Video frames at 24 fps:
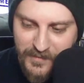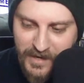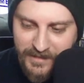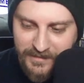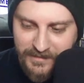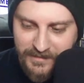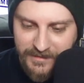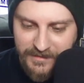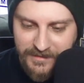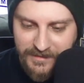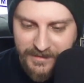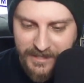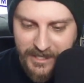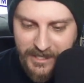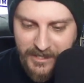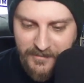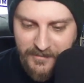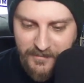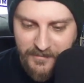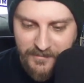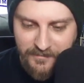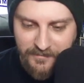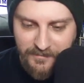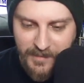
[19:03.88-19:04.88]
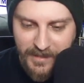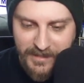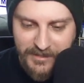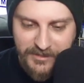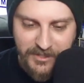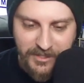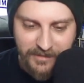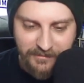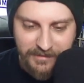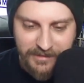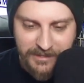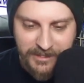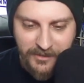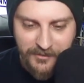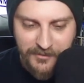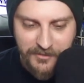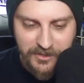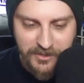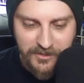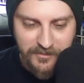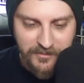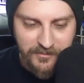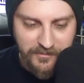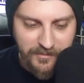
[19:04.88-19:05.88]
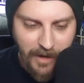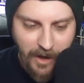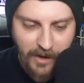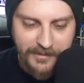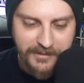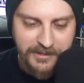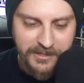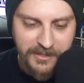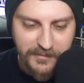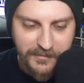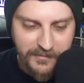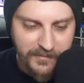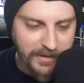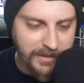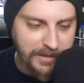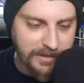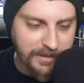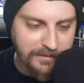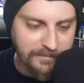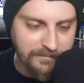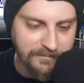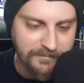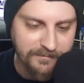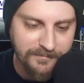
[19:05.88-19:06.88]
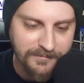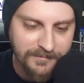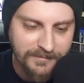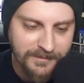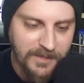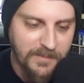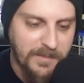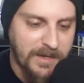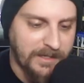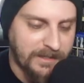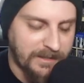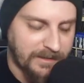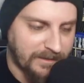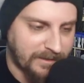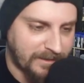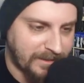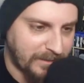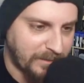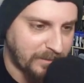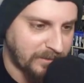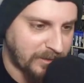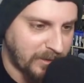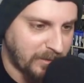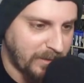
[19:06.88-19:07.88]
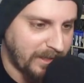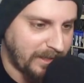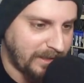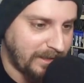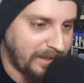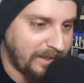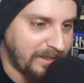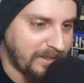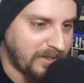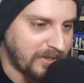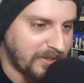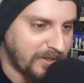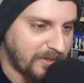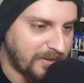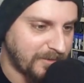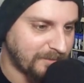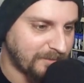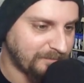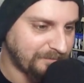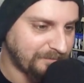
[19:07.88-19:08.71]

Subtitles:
fact that the game basically tells you not to fight to make it easier.